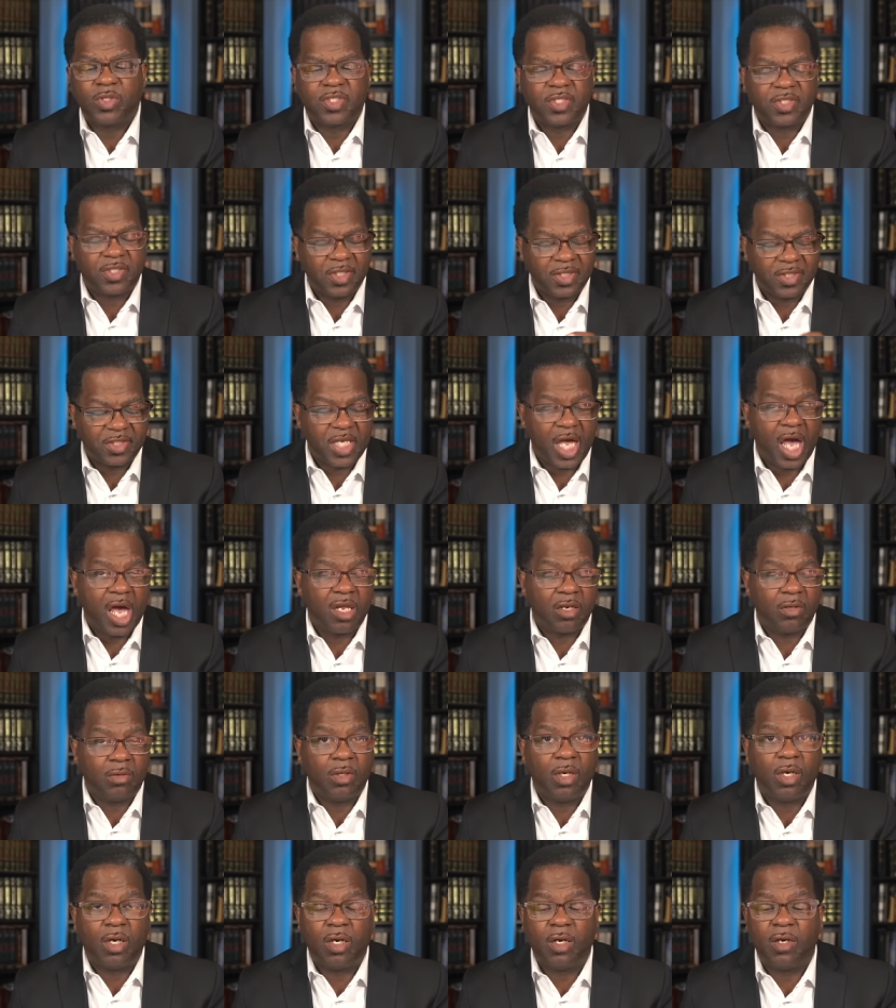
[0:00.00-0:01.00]
which is a
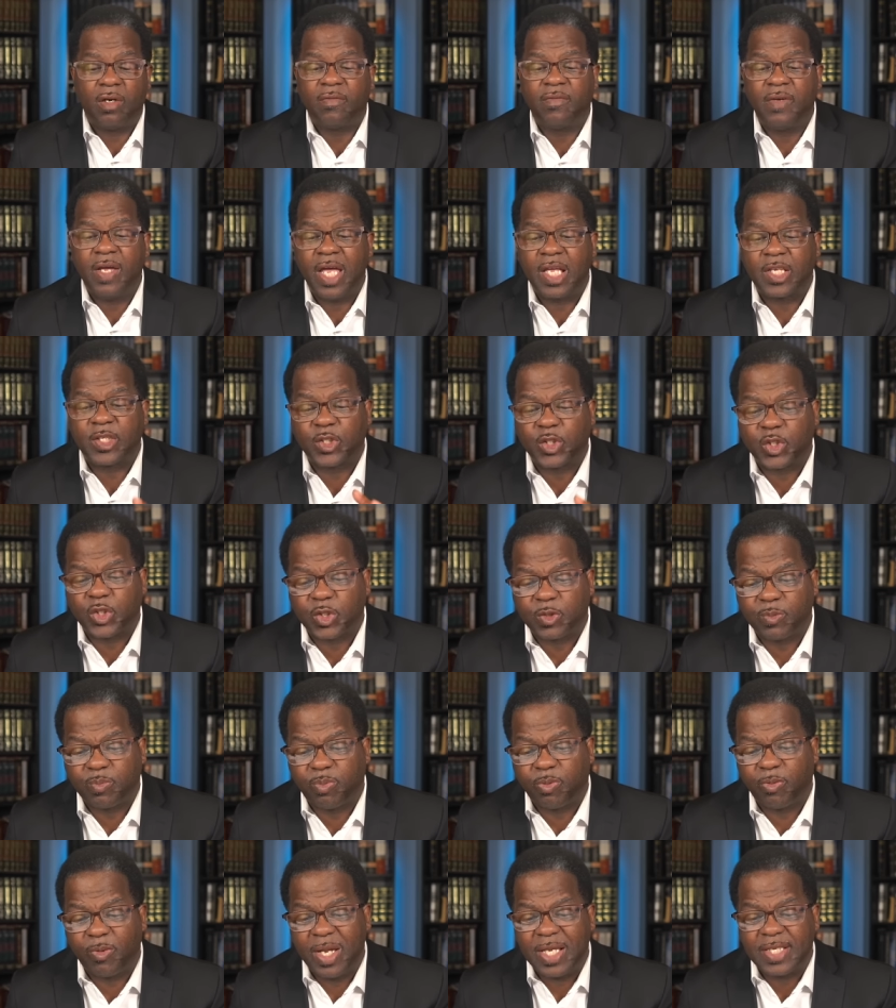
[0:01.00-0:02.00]
title of
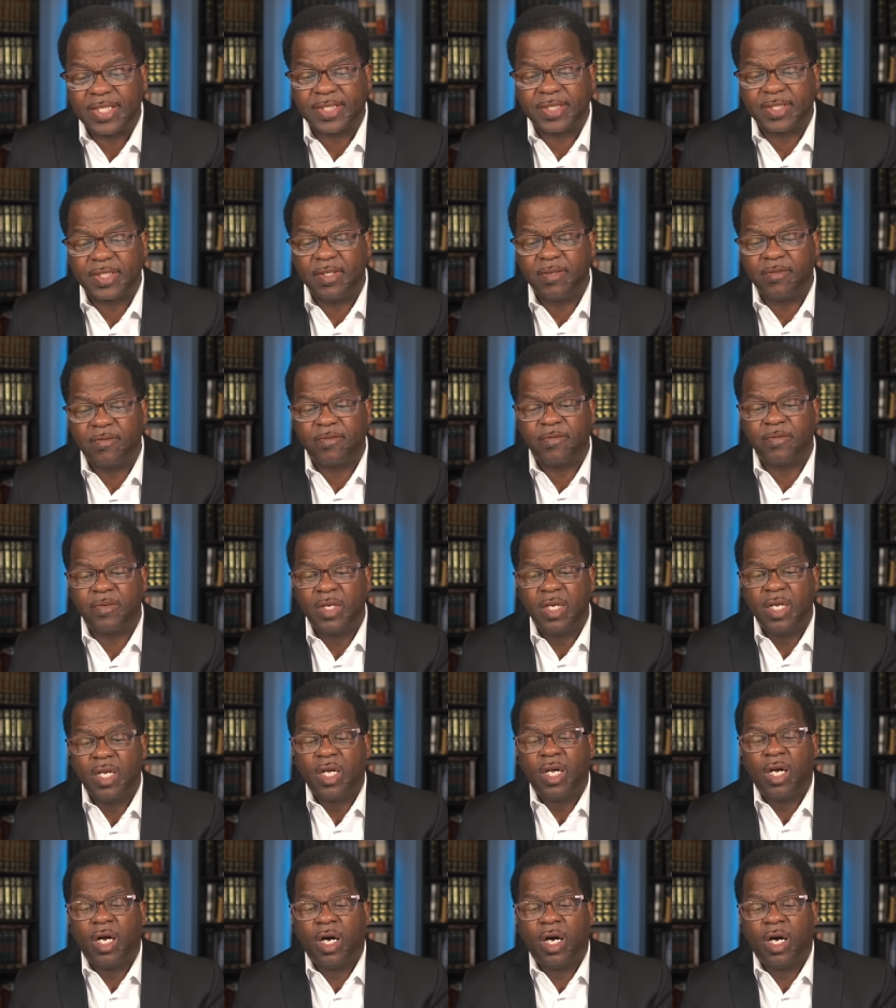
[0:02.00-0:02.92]
expressive,